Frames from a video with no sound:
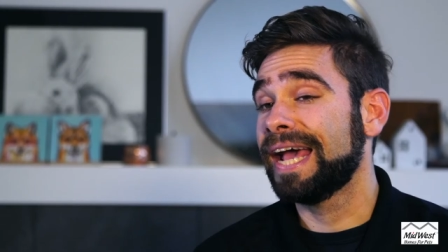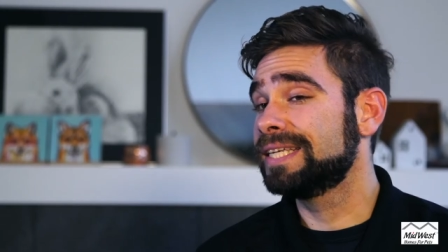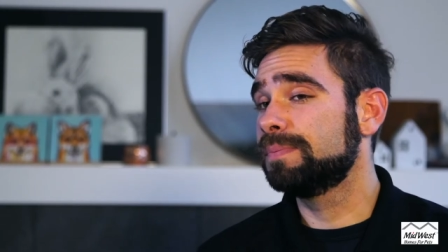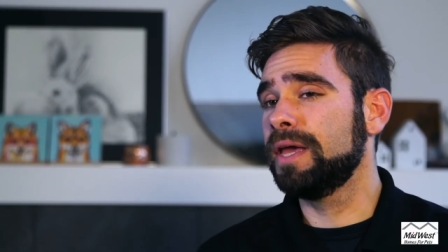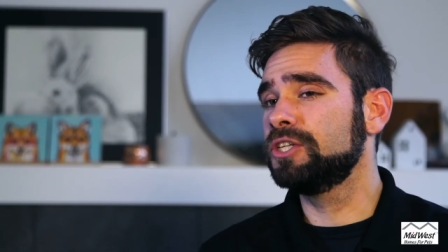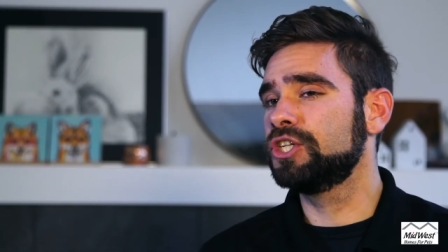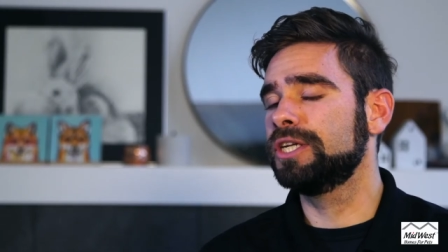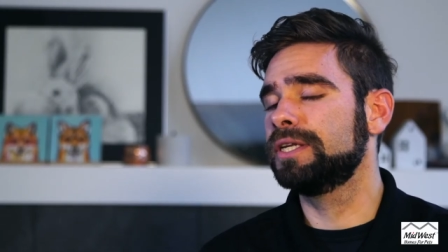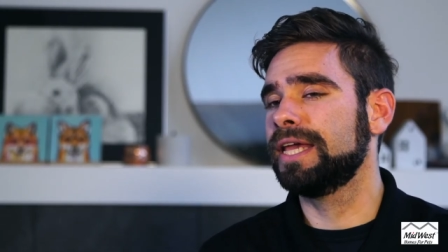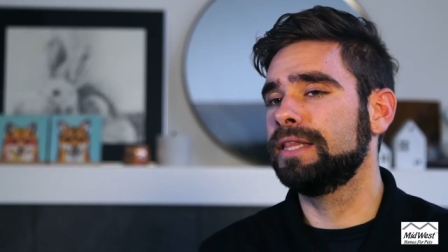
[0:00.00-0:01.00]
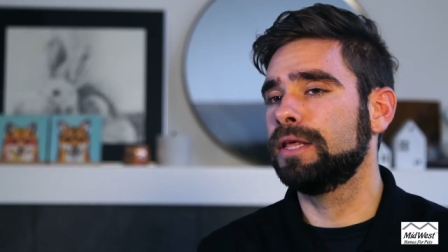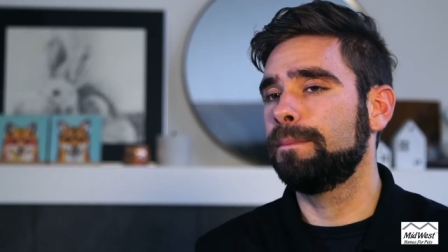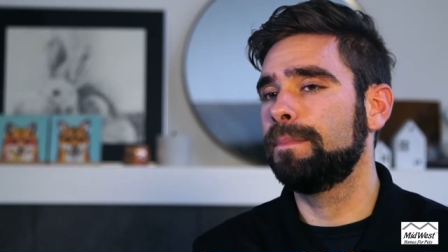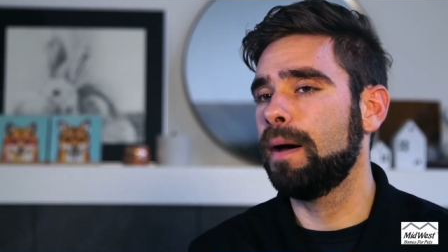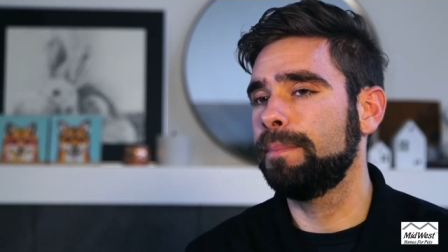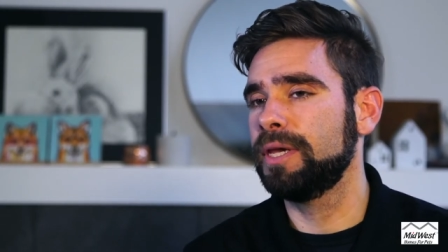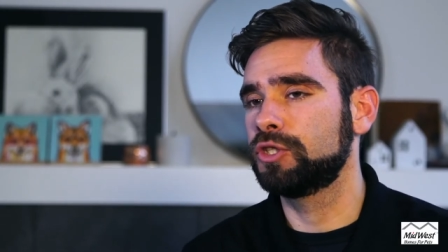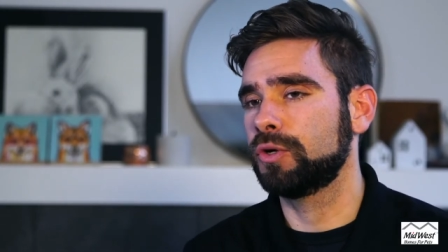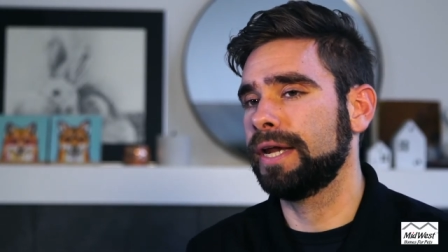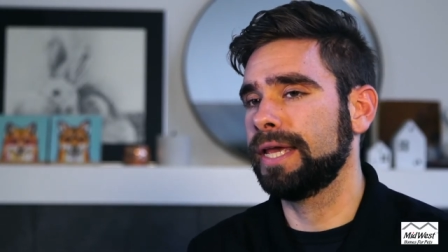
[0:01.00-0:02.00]
As mentioned in the puppy
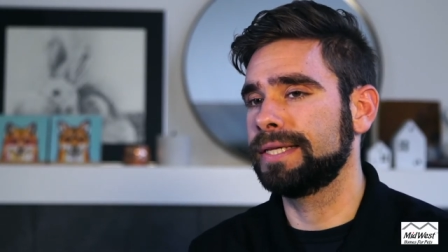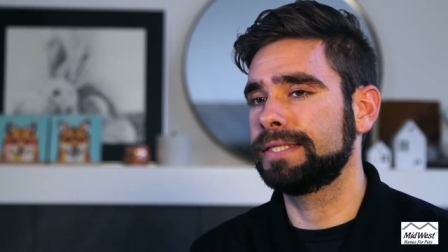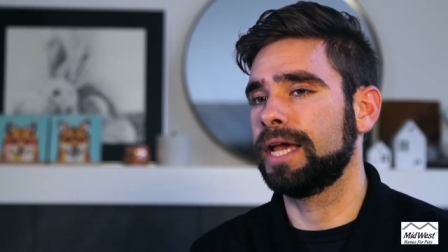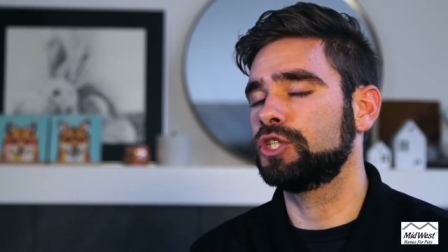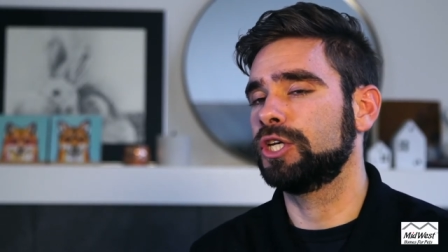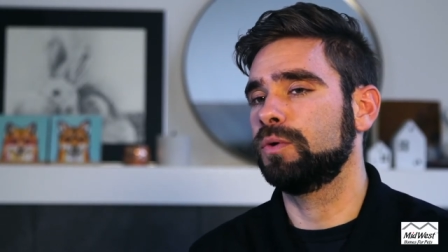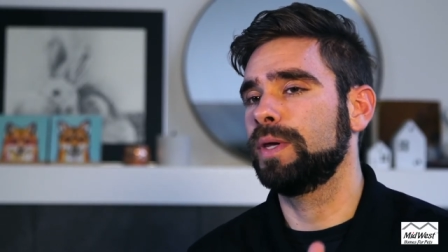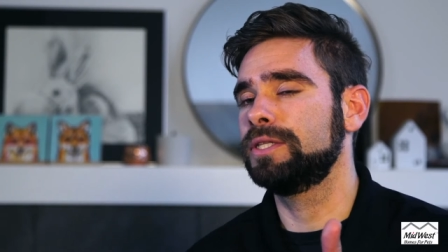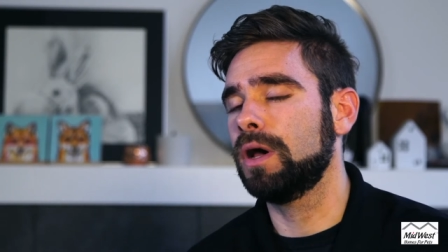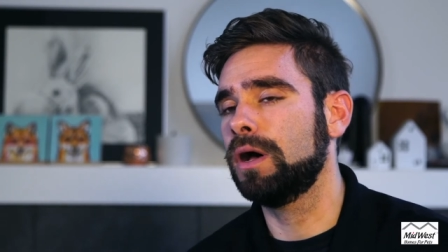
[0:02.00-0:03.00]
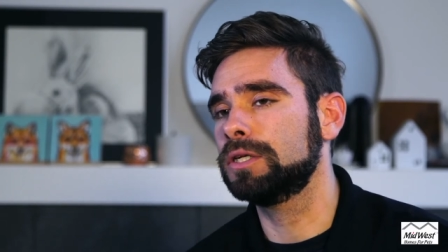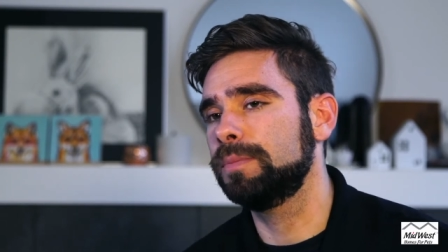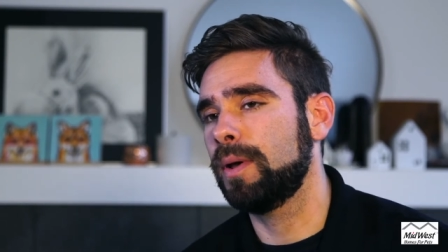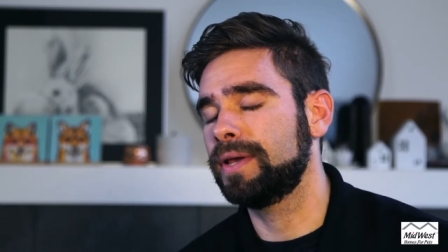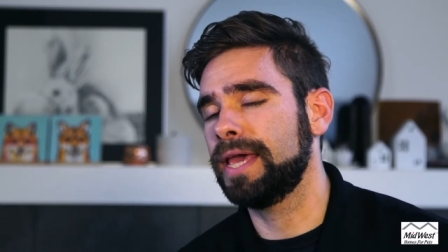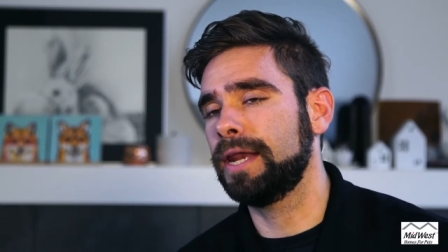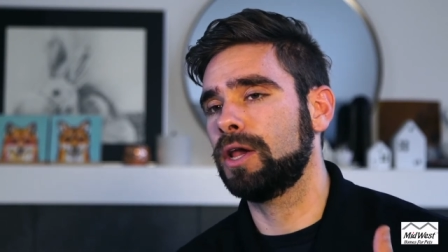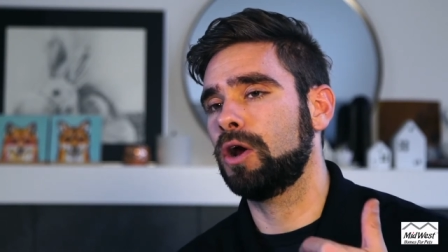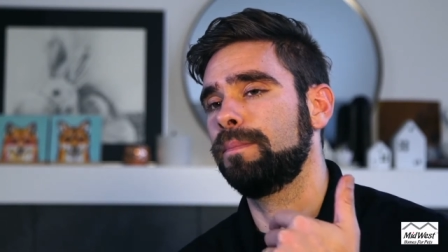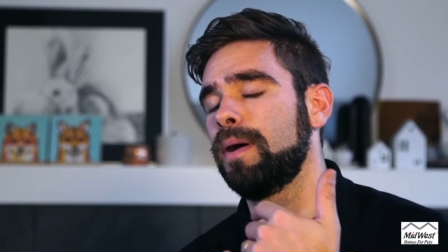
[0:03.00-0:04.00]
training section, we talked about
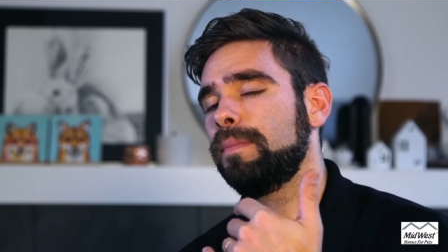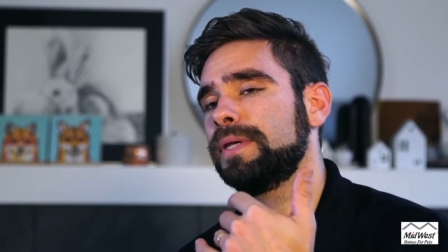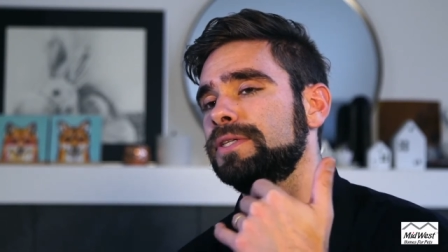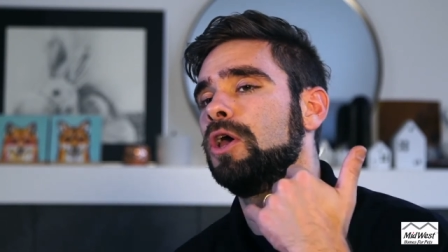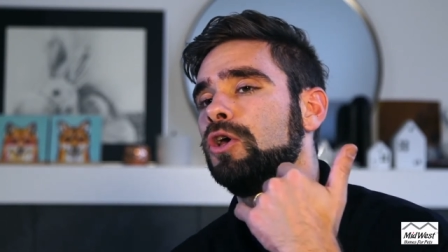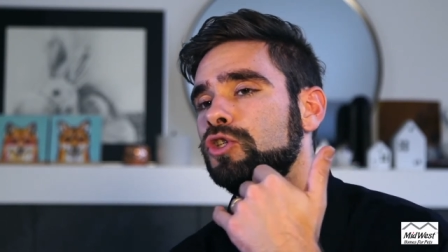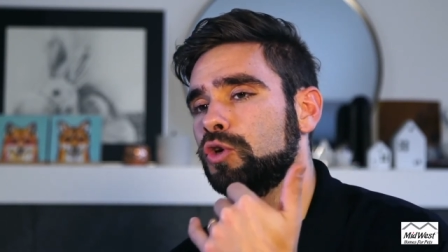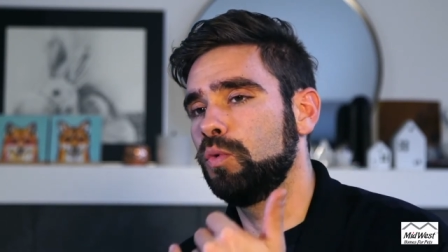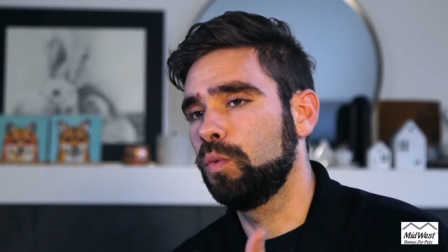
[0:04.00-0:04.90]
getting our puppies to